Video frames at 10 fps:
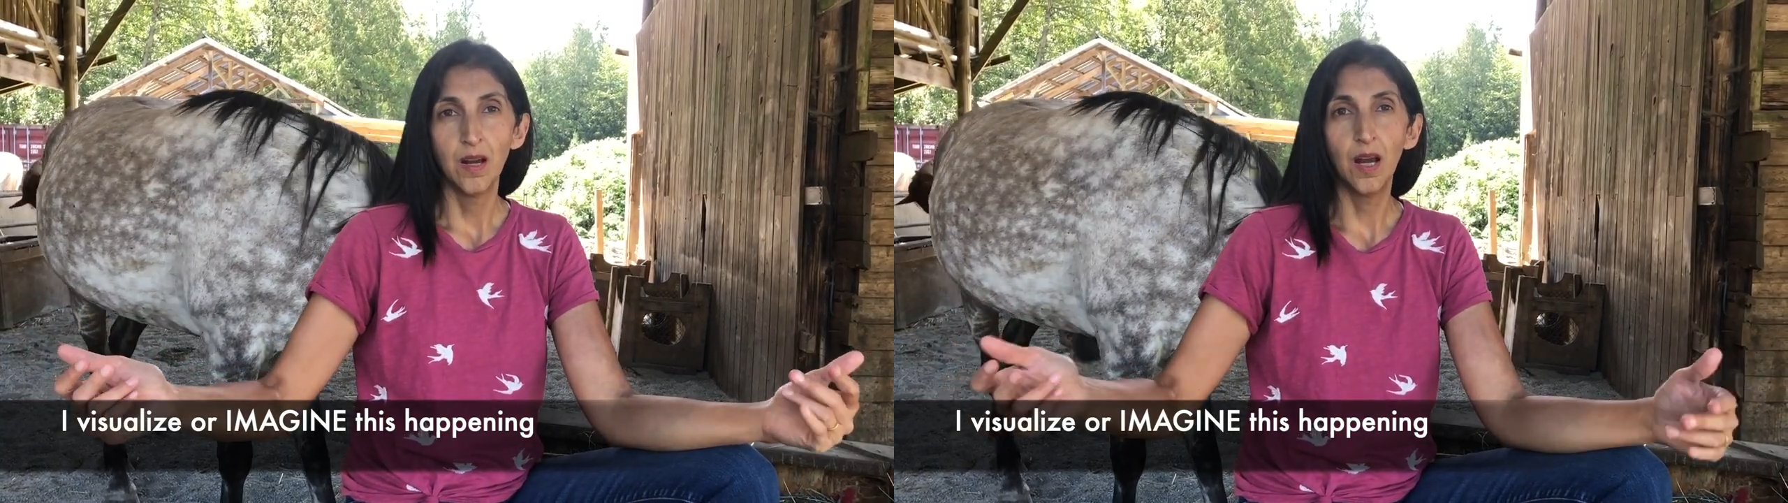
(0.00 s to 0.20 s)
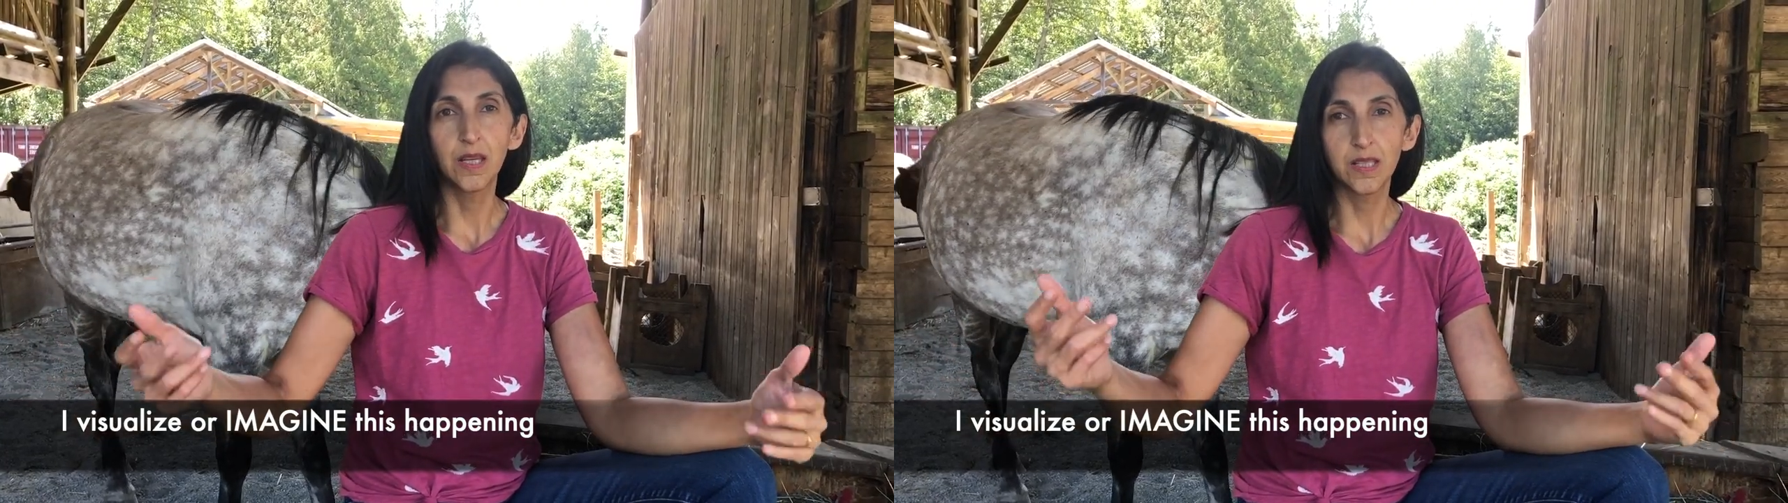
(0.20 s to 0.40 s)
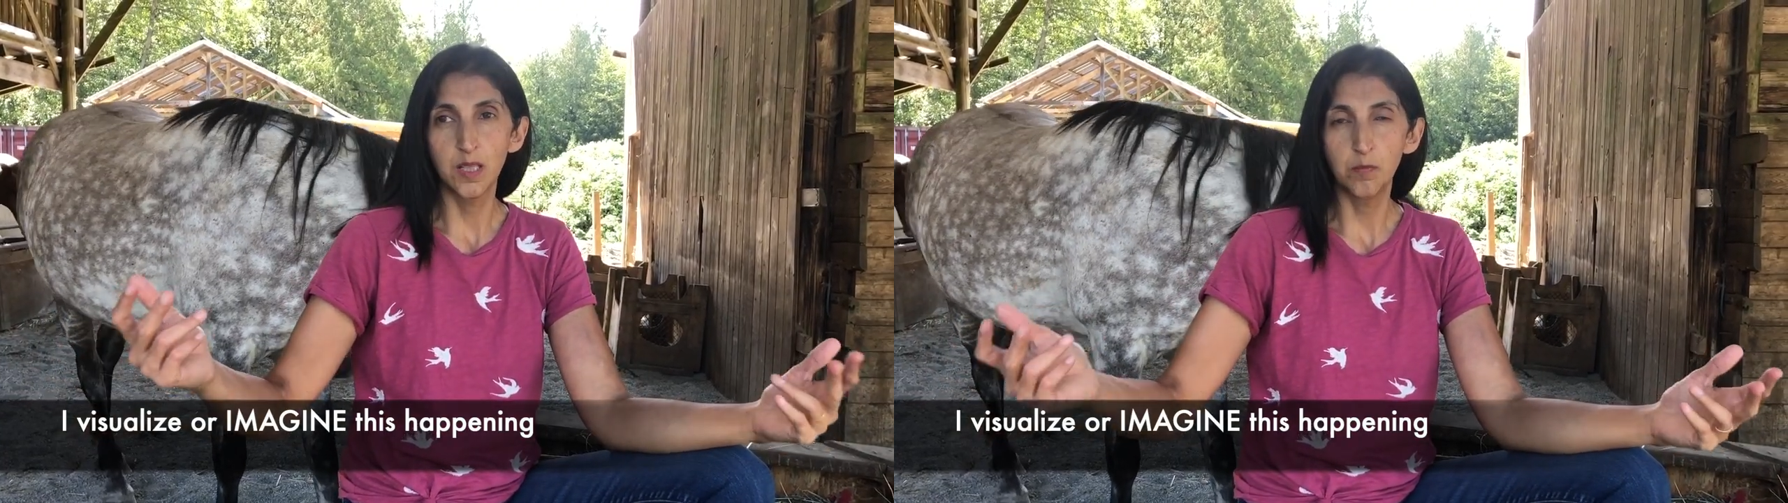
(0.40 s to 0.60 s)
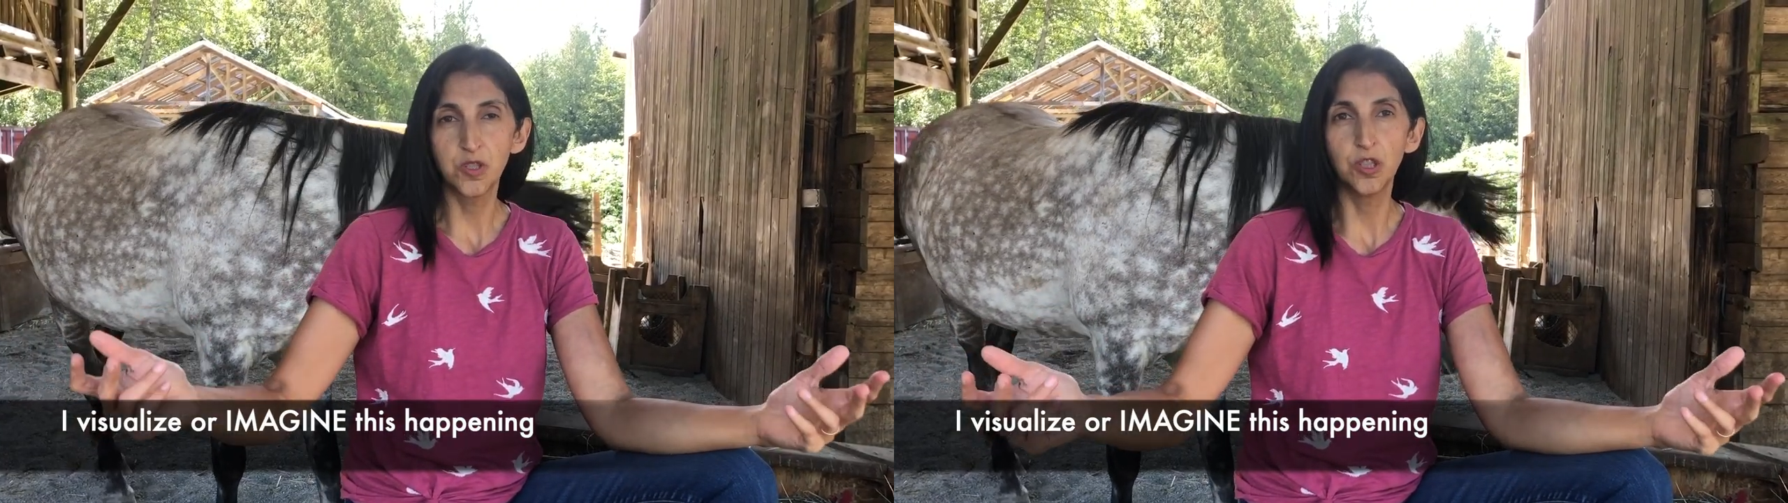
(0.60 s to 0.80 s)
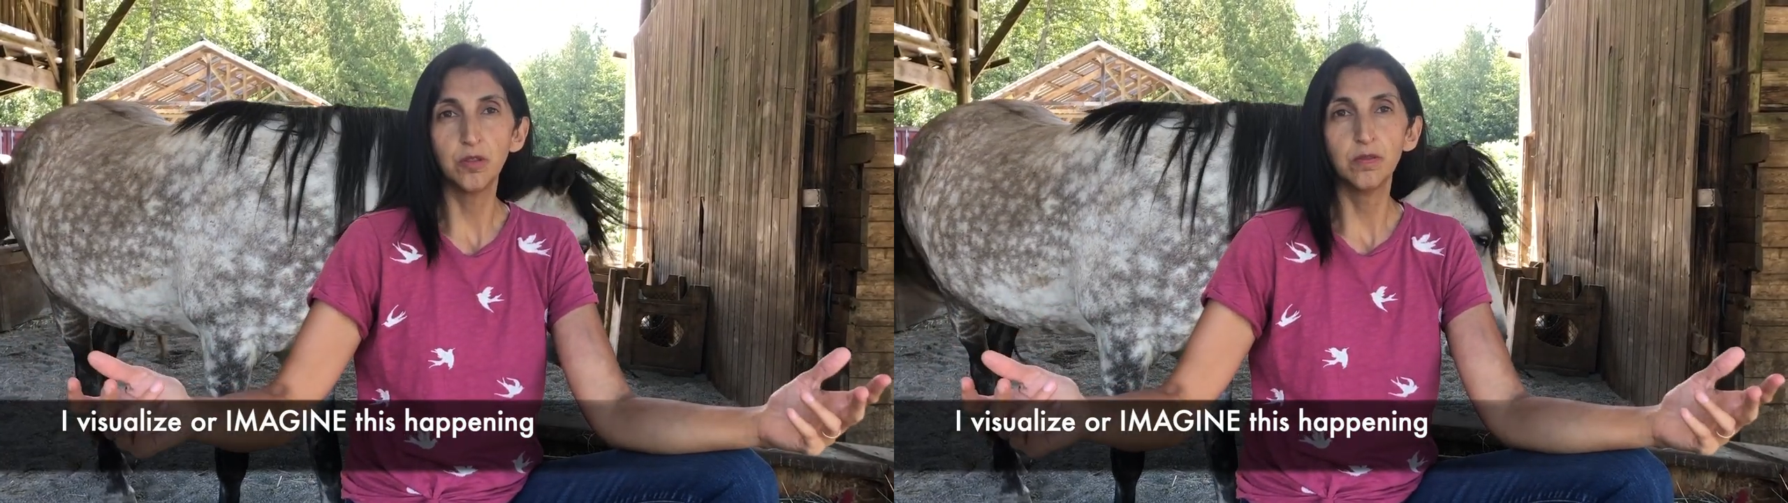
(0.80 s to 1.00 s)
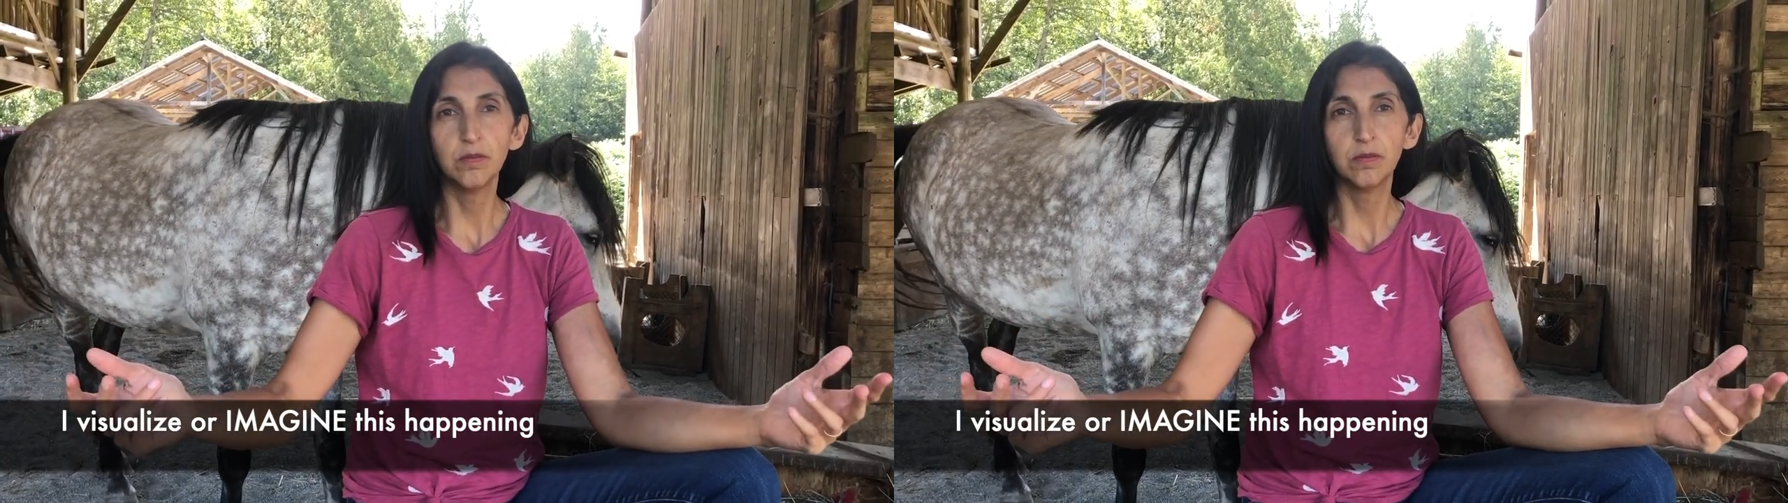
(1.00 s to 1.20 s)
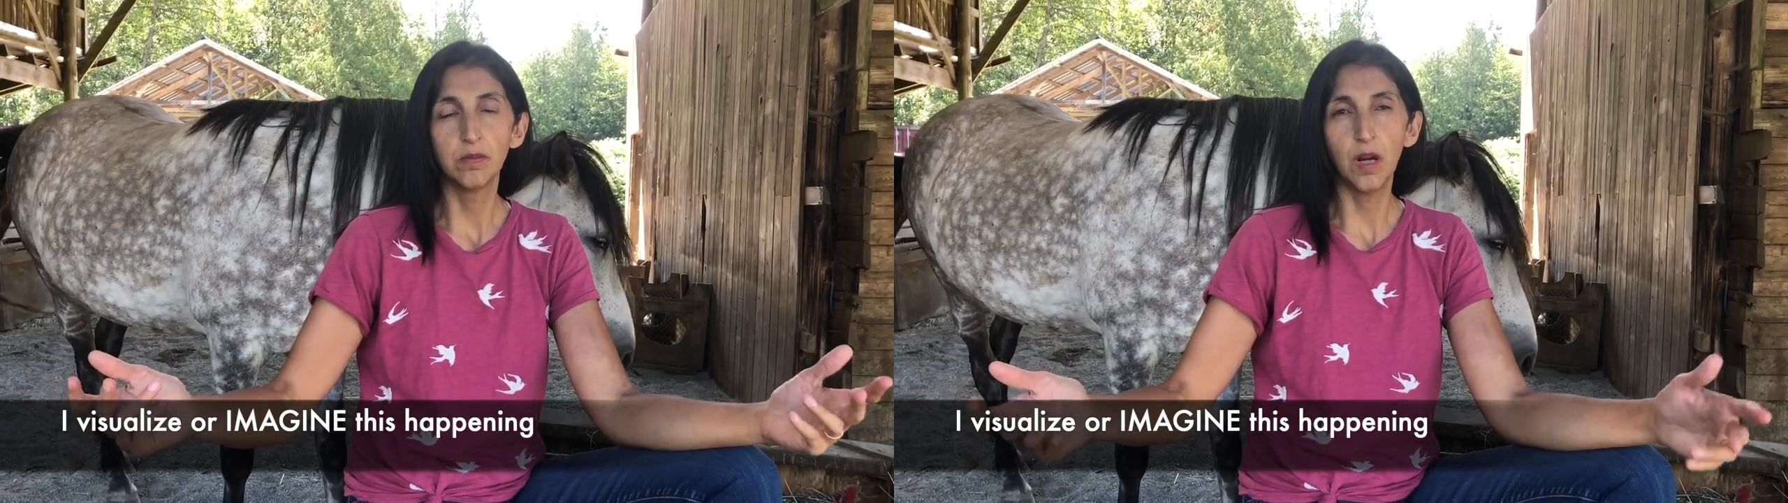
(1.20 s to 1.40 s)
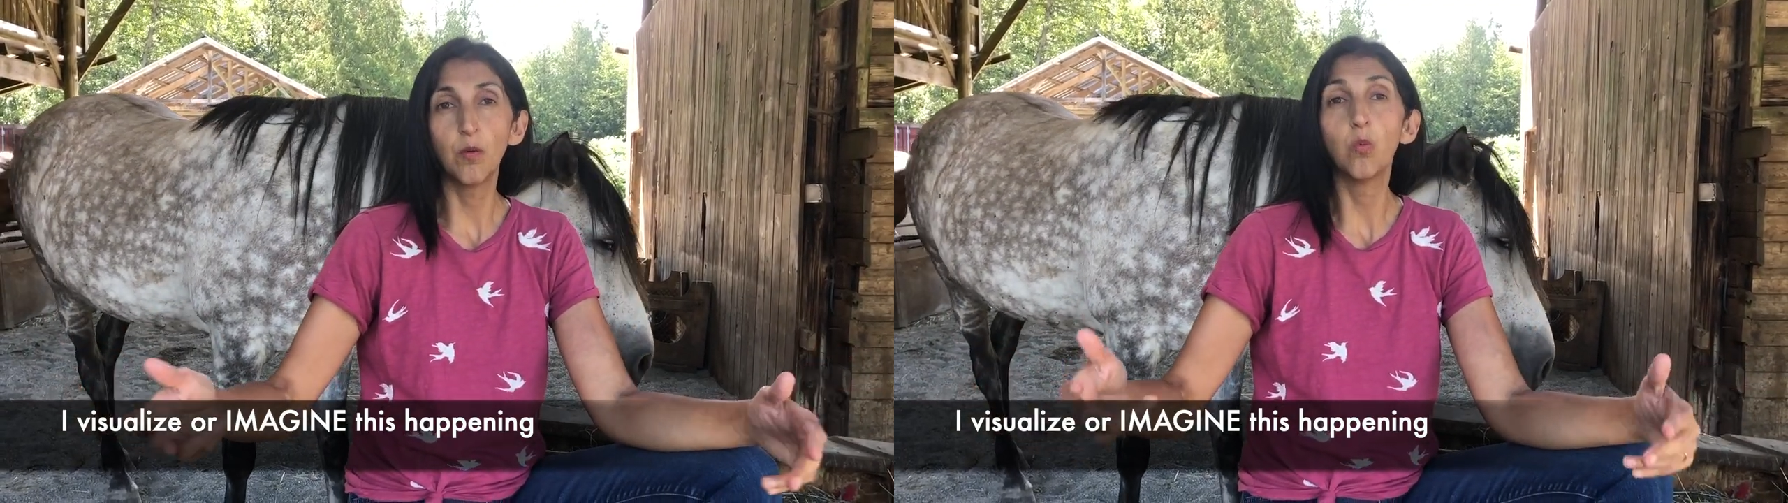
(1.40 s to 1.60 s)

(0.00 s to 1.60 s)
I accept you, I